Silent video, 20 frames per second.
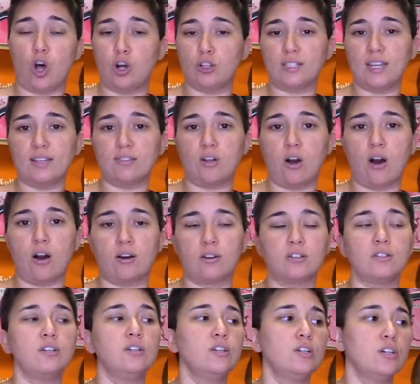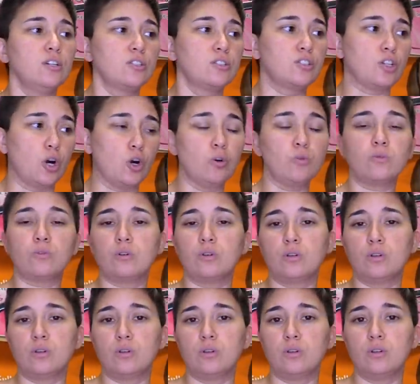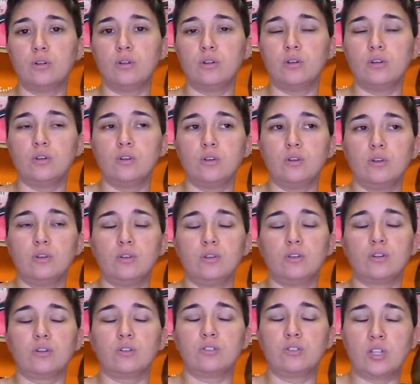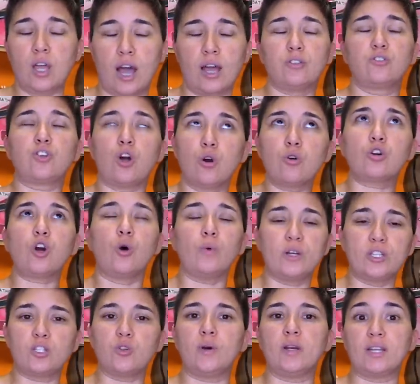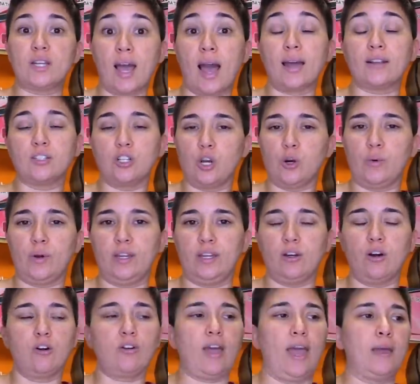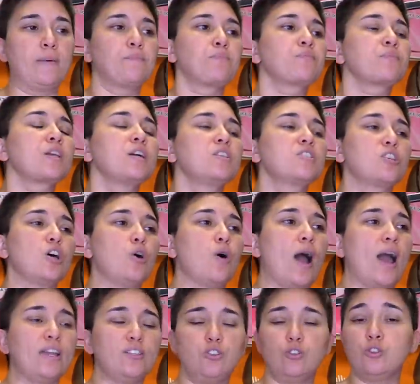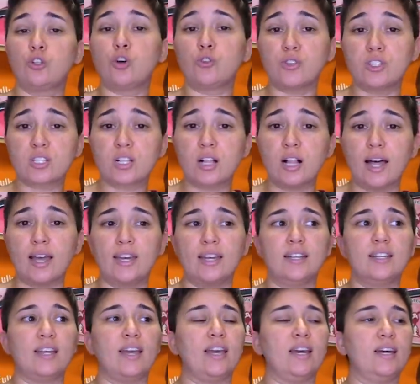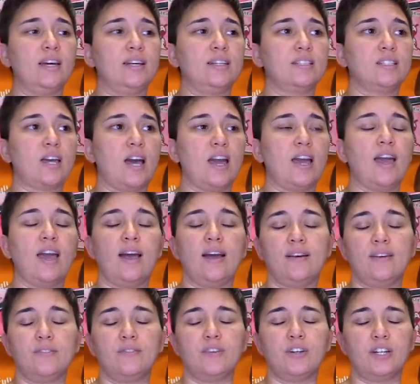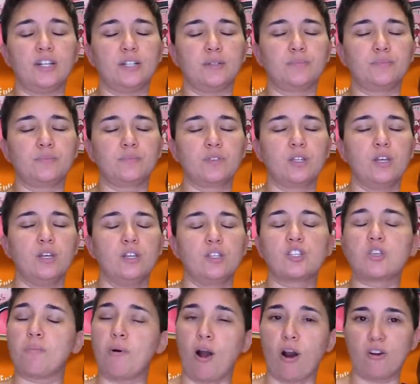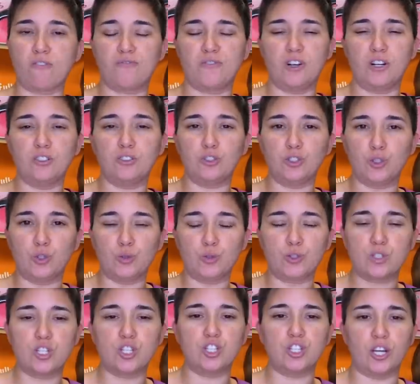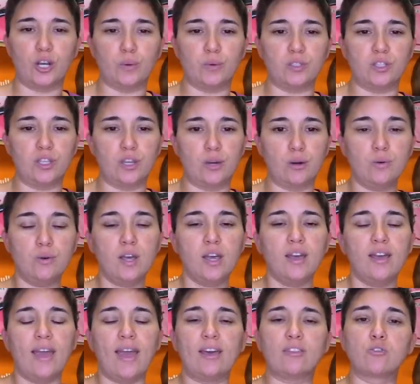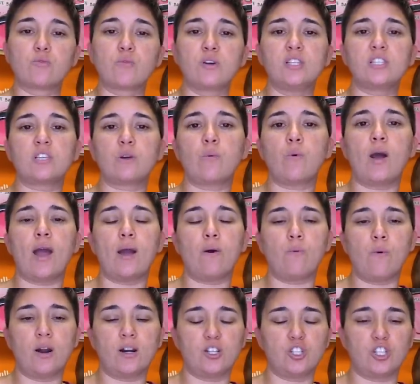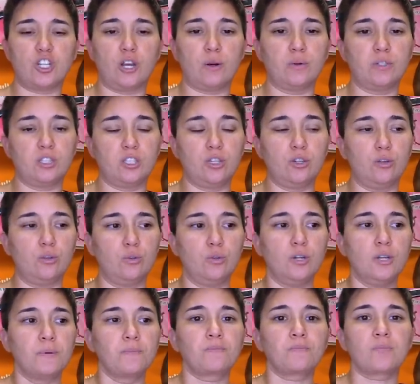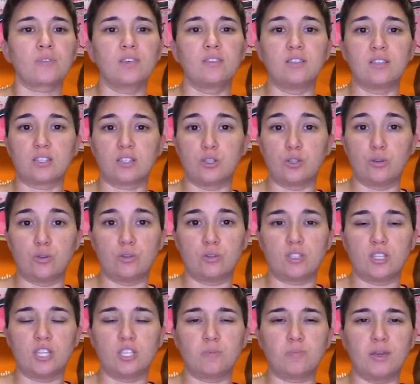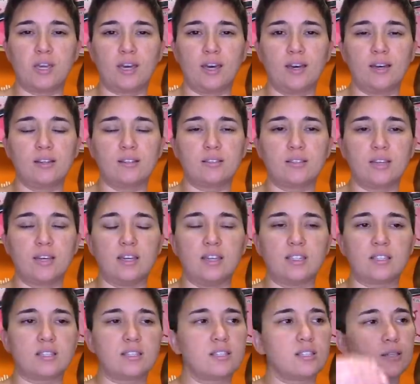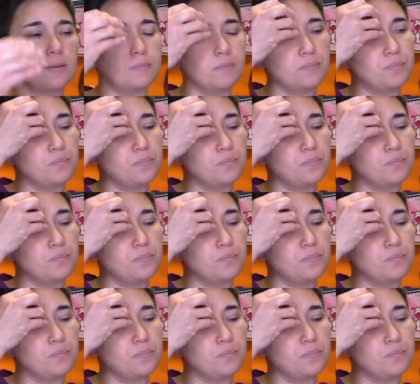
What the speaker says: all day long. Don't go into it not knowing, okay? So I do know this client, and I have some heartfelt news to share with you. And the reason why I want to share with you this news is because it's